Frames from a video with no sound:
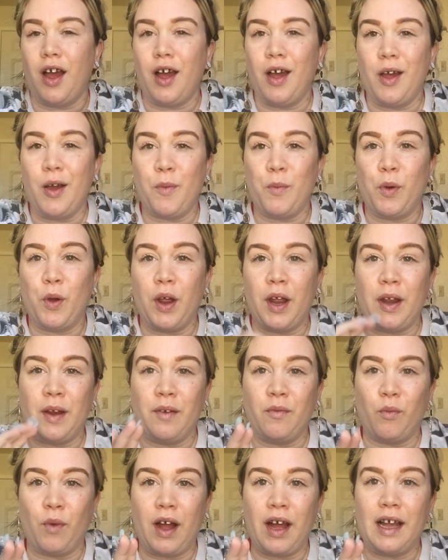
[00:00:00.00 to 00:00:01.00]

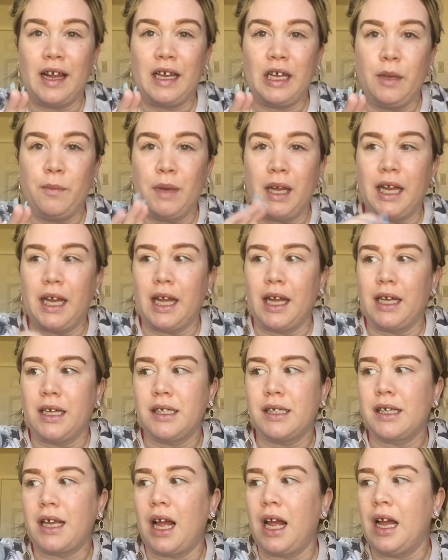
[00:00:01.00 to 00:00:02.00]
And why, you may
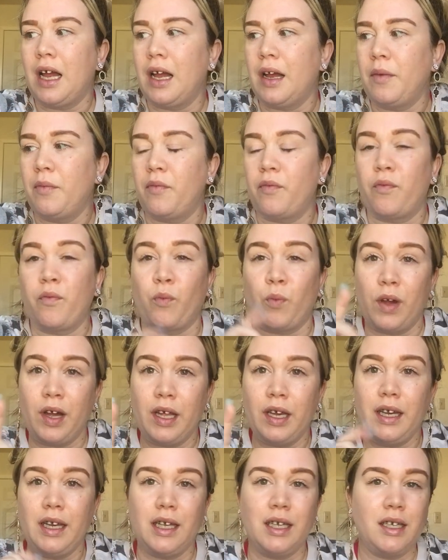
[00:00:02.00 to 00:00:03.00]
ask.
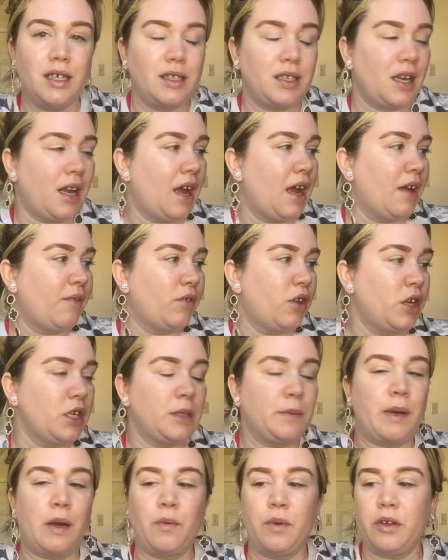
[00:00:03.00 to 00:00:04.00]
One is I
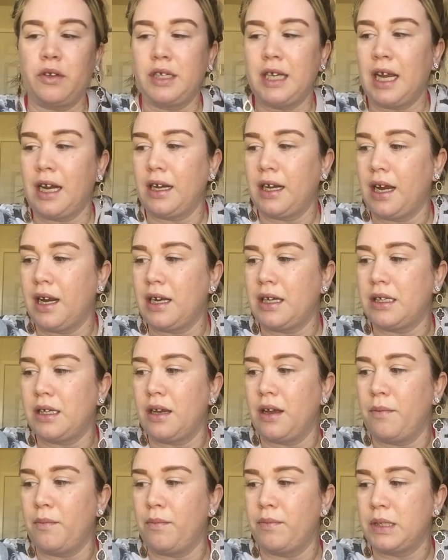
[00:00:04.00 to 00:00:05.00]
lost my Real Techniques
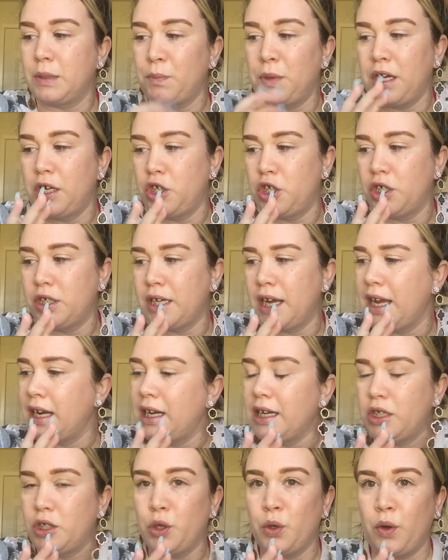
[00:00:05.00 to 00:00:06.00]
sponges. I had
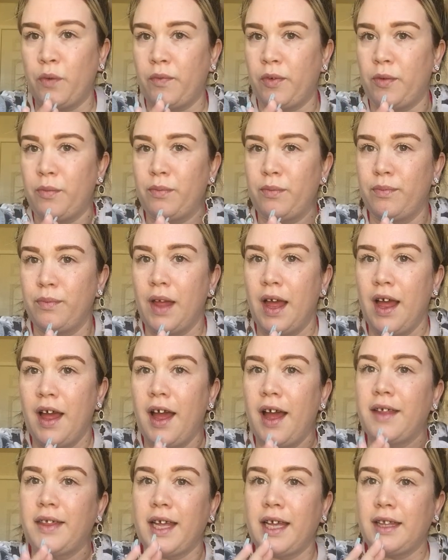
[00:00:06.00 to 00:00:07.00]
like 2 of them.
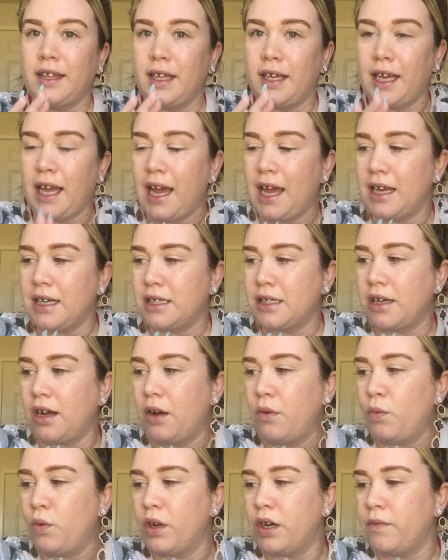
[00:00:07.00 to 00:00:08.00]
I think the cat's
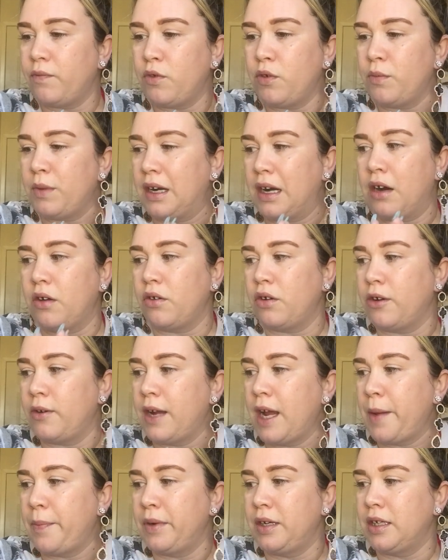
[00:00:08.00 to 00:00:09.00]
got one of them, and I don't know
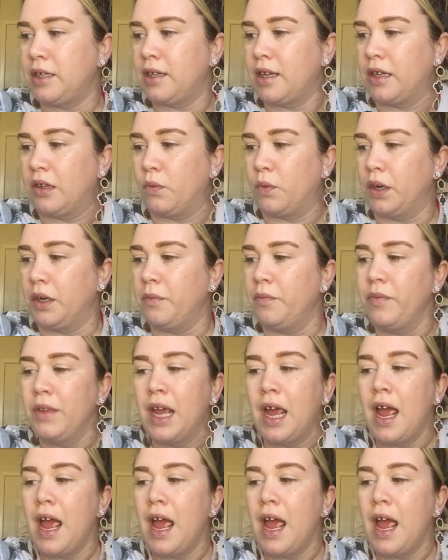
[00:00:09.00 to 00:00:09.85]
what happened to the other one.